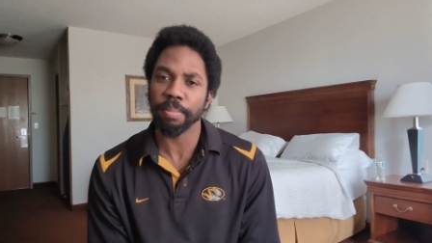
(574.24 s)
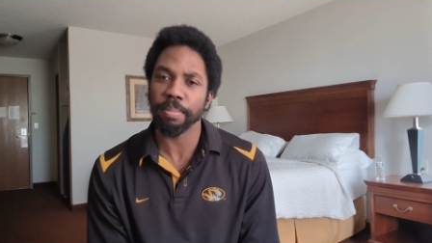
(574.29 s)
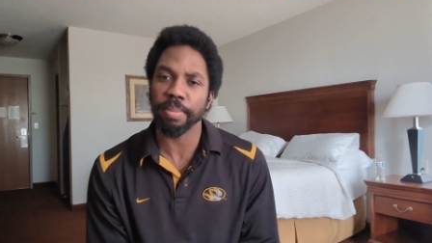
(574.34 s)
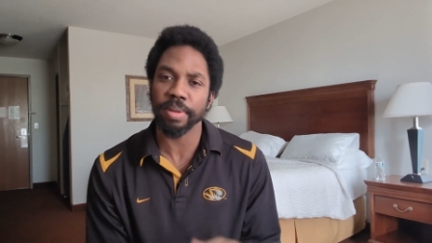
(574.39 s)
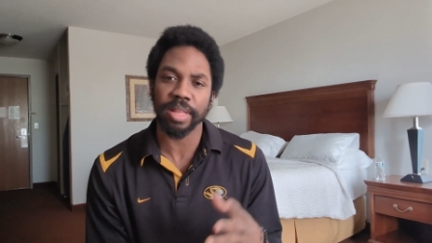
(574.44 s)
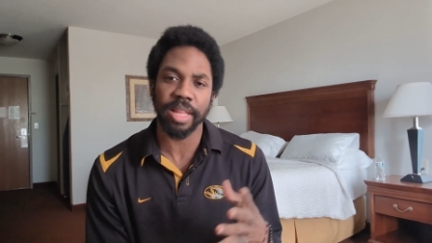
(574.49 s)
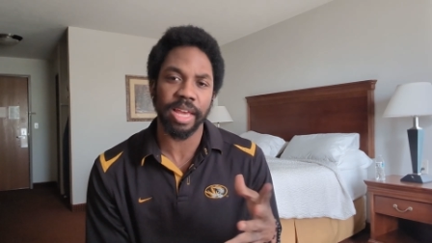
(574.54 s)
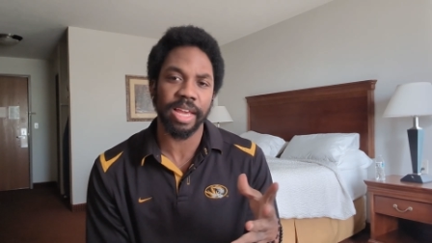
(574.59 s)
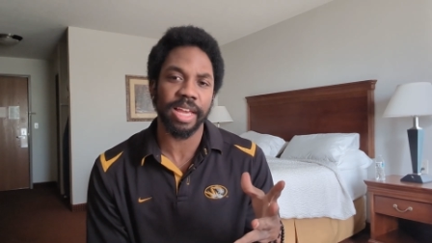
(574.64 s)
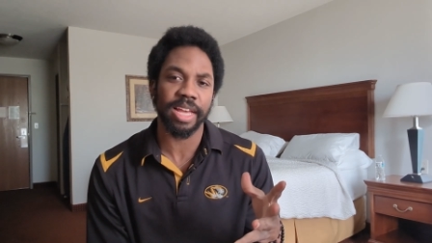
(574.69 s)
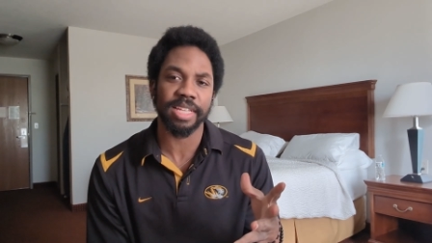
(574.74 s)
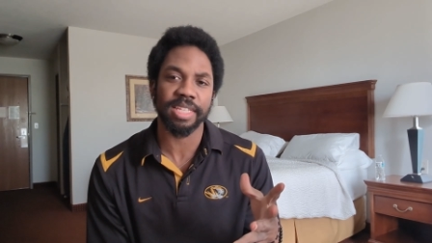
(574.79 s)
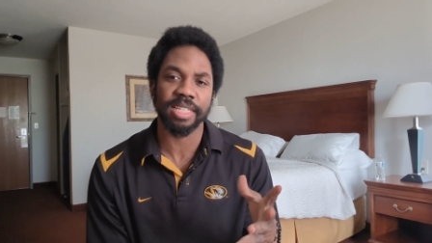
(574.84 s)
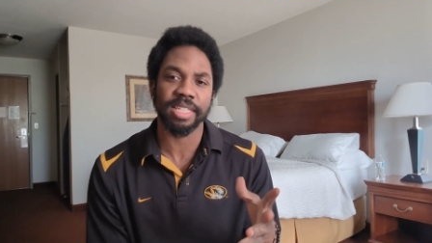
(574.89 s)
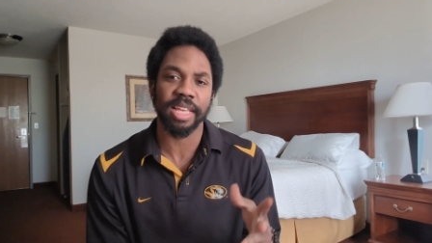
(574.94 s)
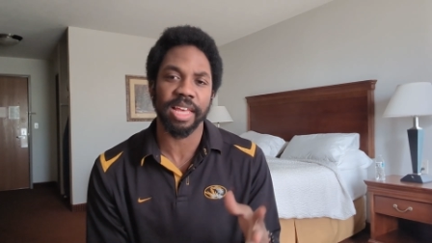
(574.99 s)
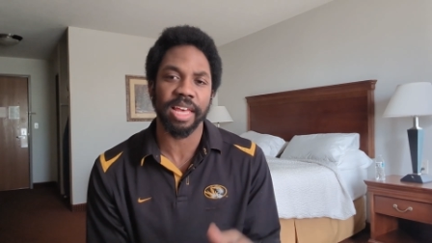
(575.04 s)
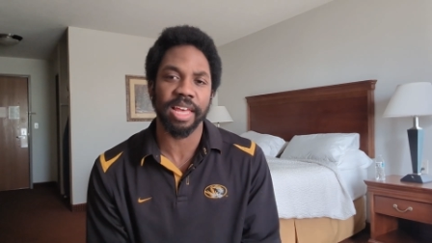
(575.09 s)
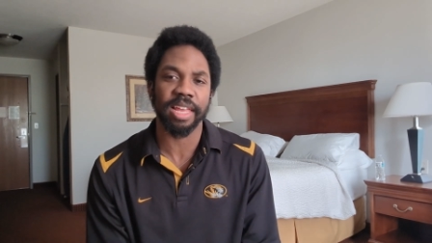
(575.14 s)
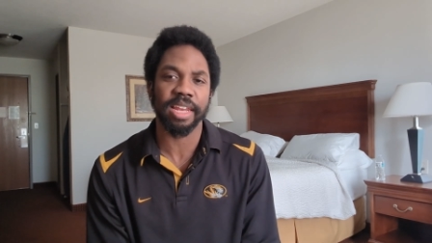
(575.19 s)
but like I
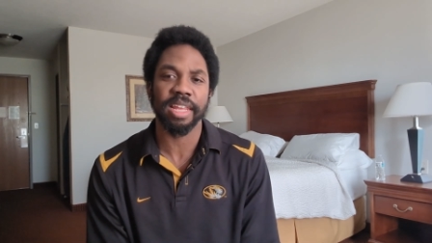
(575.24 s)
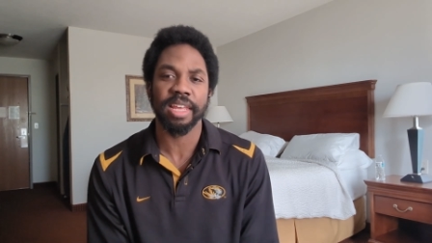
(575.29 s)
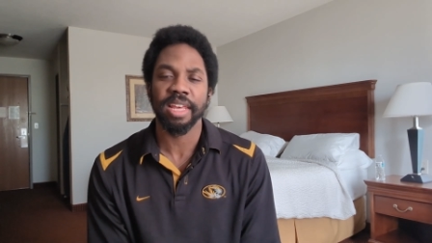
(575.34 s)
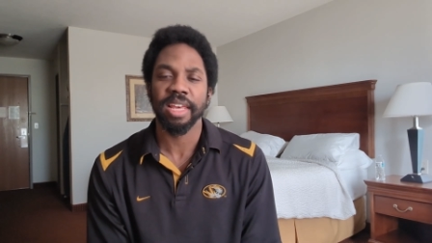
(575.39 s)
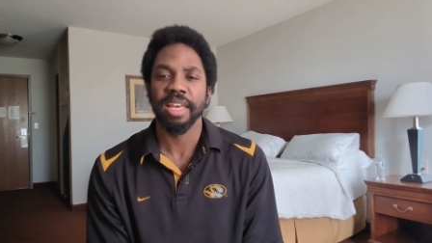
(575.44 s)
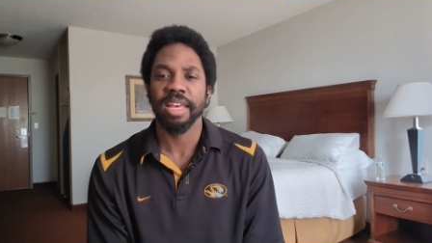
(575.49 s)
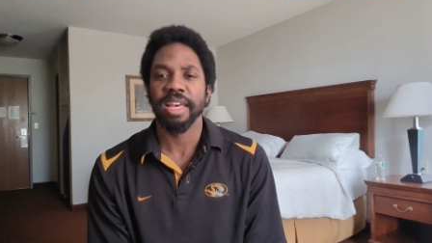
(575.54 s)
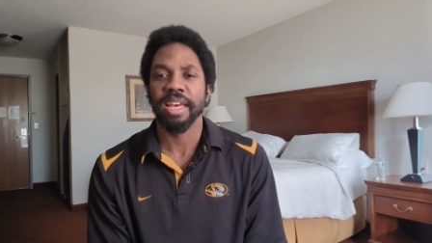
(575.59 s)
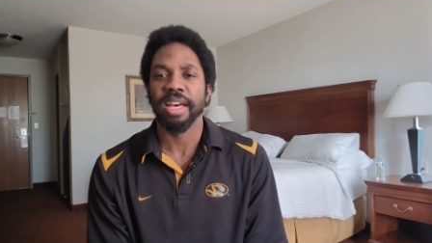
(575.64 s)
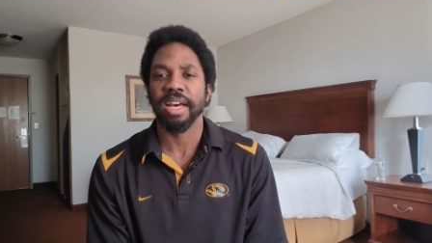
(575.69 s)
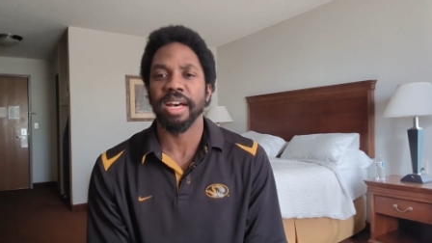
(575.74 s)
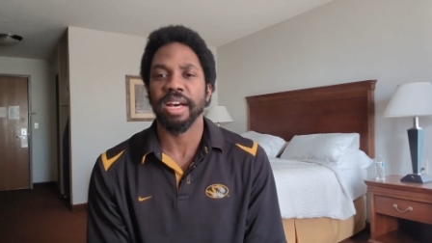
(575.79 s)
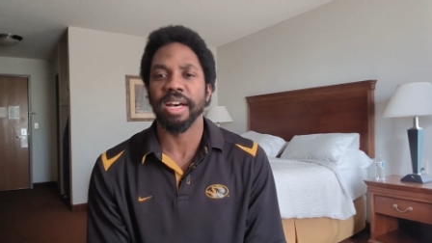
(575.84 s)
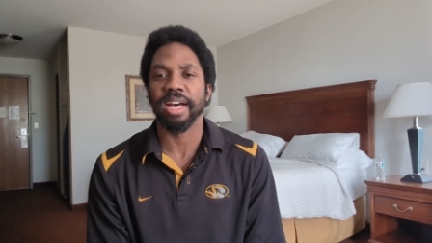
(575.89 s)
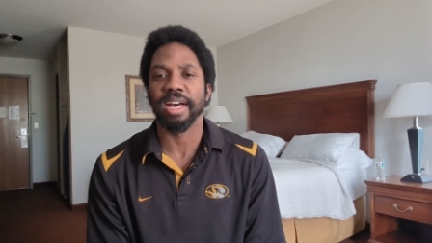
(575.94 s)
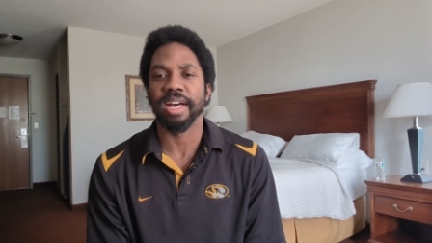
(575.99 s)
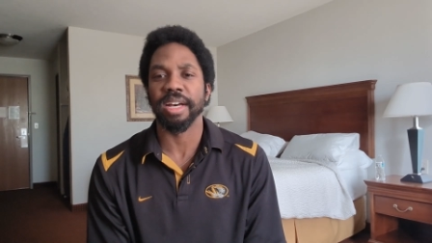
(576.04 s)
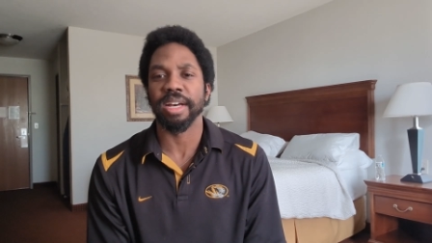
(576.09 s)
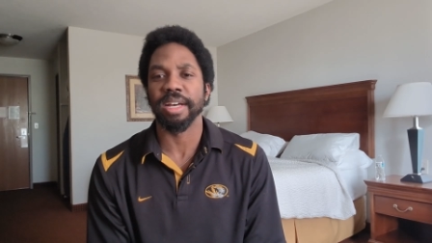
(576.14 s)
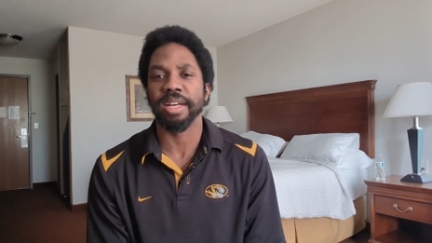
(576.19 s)
said,
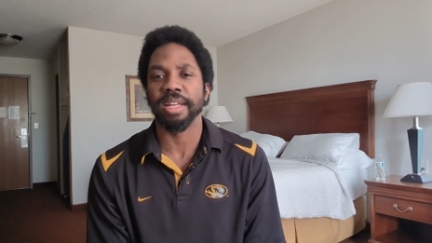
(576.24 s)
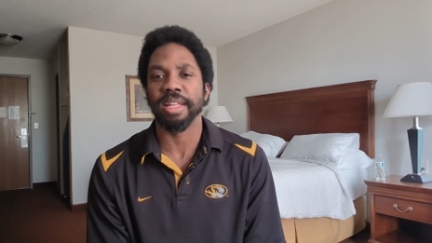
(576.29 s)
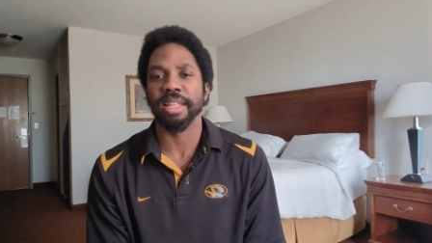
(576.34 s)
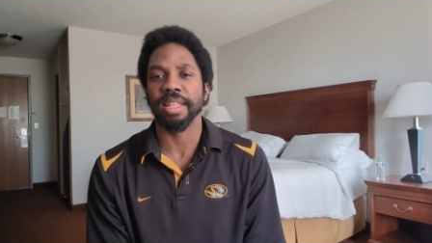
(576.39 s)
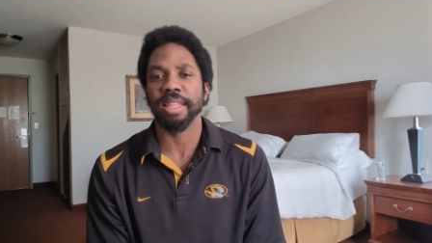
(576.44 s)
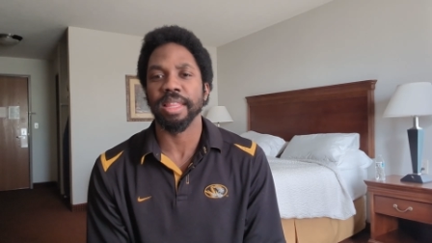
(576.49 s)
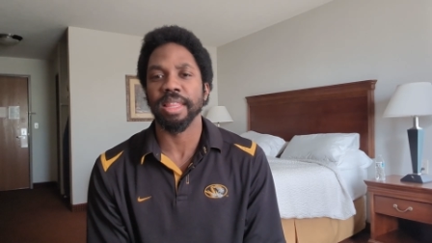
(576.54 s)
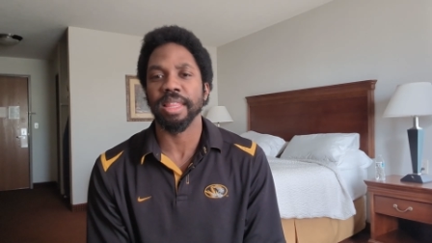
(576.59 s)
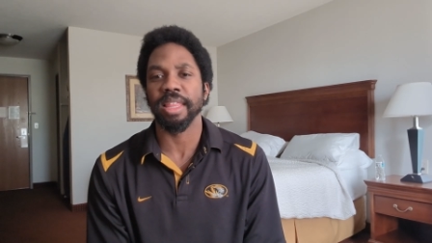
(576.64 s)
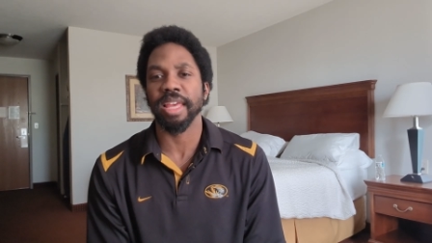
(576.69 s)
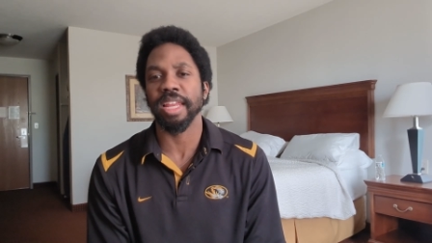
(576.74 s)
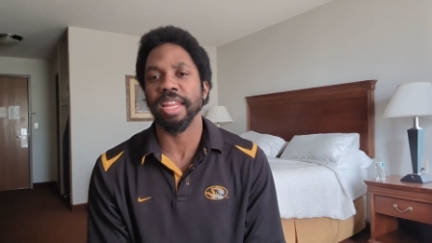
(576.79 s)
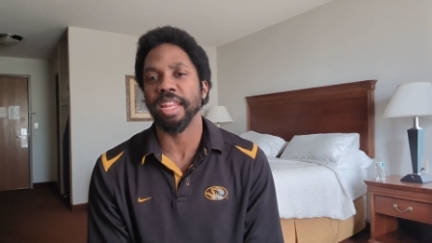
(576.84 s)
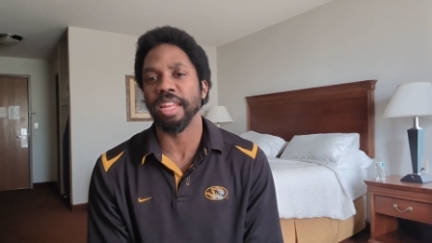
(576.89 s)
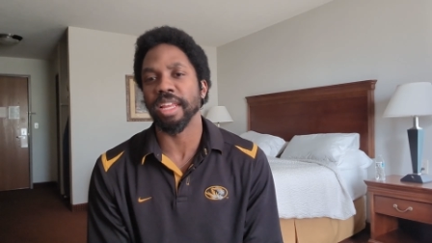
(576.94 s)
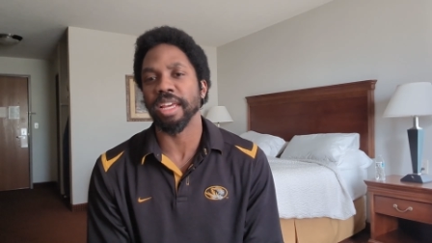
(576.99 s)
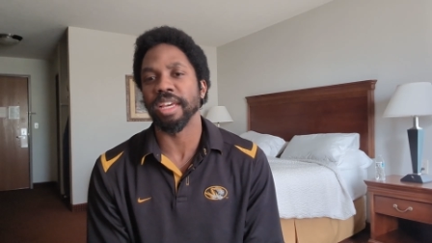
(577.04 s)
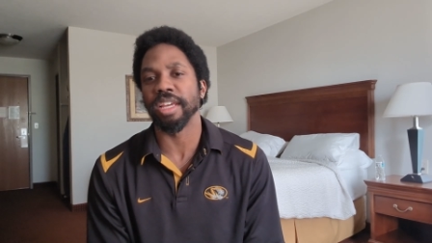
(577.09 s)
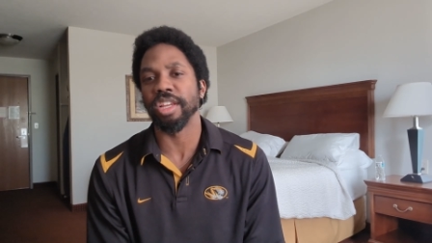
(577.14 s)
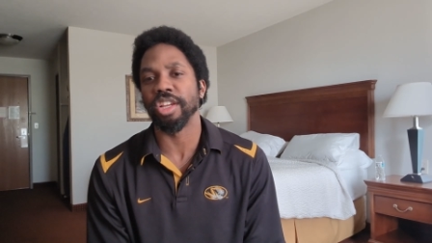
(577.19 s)
uh, they
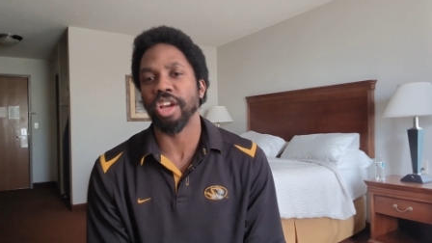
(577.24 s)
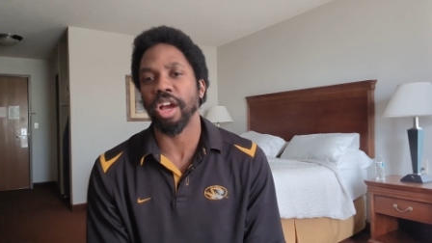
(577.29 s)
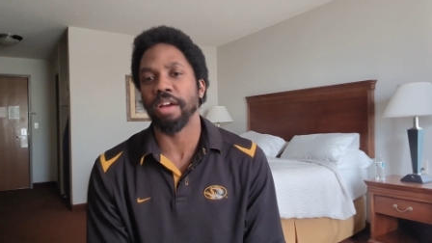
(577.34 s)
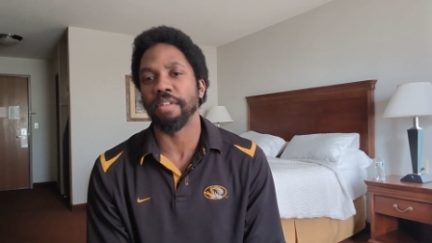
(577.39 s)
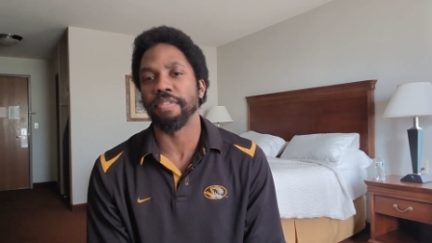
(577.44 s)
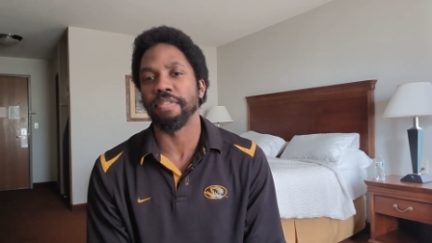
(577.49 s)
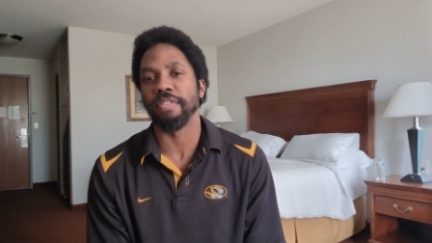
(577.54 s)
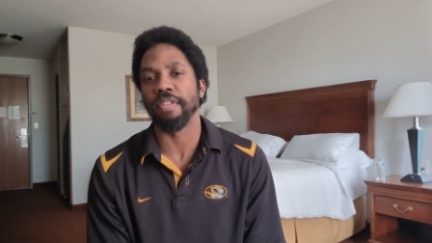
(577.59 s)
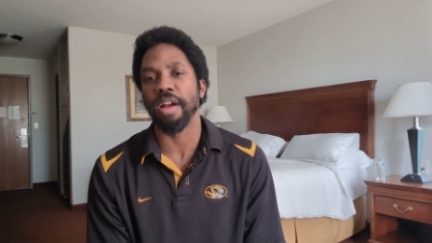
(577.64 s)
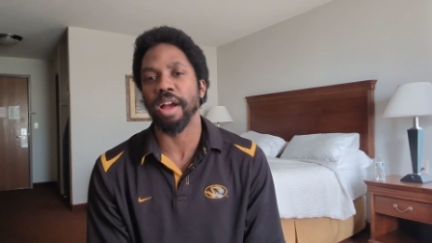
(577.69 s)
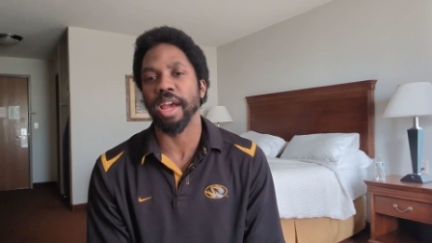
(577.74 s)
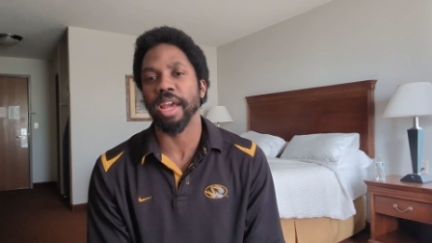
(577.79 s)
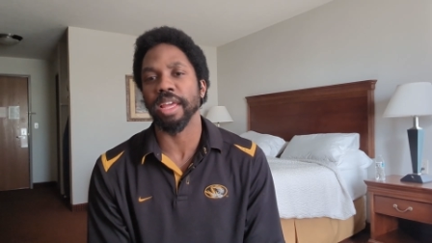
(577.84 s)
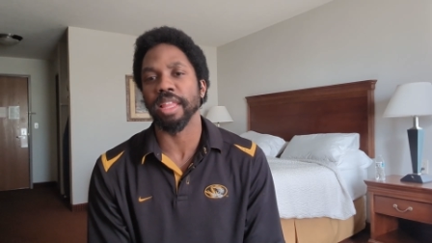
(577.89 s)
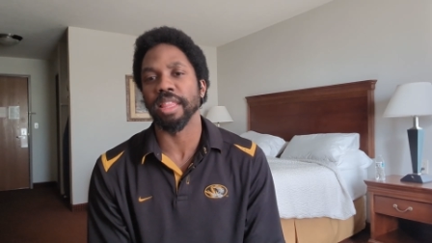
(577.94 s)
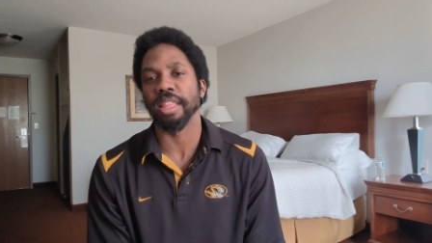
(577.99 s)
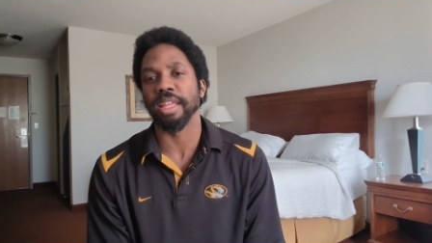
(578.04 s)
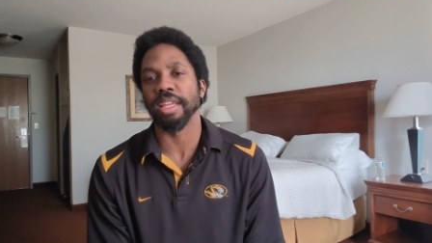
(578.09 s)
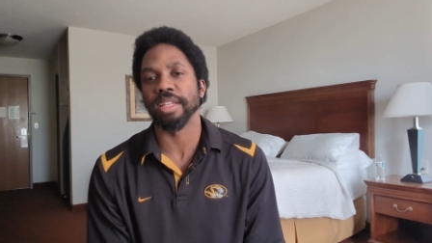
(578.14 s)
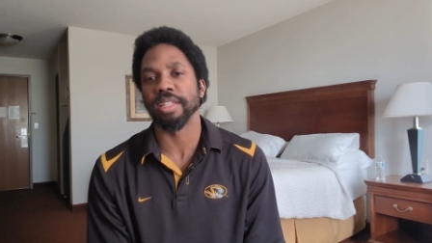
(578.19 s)
did a good job
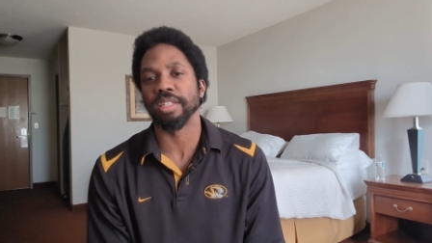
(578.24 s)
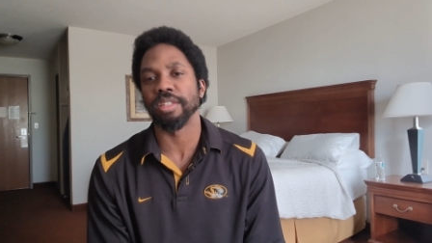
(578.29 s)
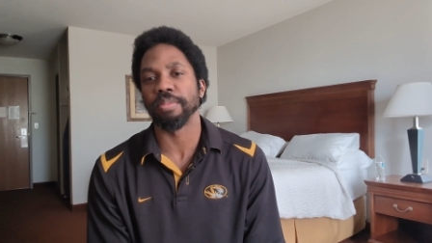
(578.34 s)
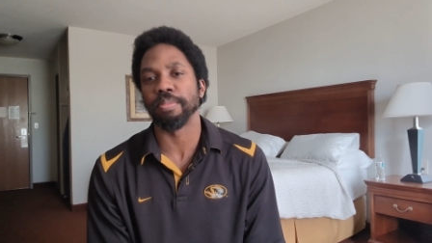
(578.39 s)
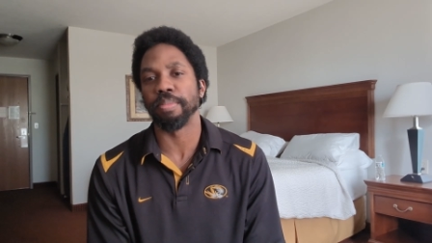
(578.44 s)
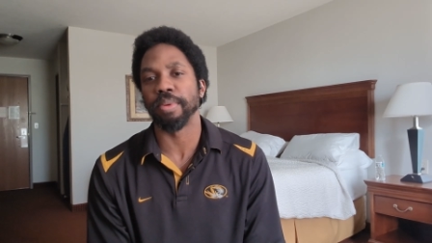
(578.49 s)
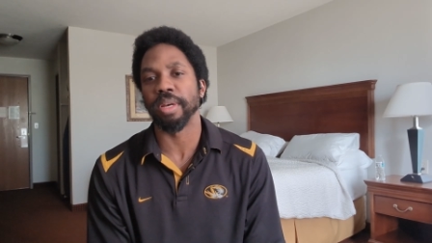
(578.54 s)
frying this.